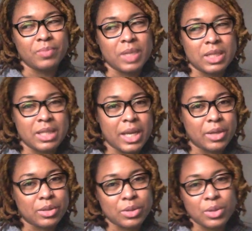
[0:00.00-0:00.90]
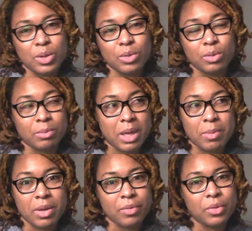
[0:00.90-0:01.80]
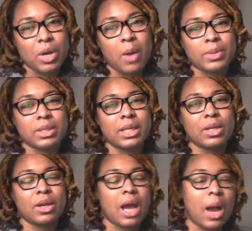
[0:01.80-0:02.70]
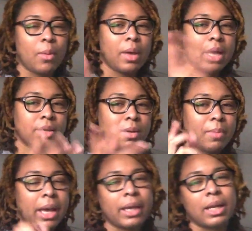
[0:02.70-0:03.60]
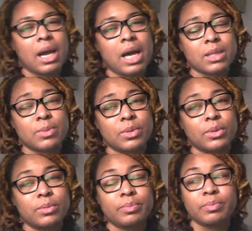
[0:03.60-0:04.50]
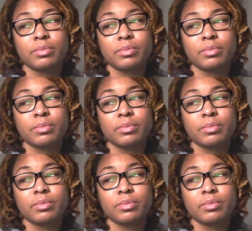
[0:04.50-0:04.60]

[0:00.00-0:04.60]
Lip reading: a day or so, maybe a few hours later, I would end up back in the hospital.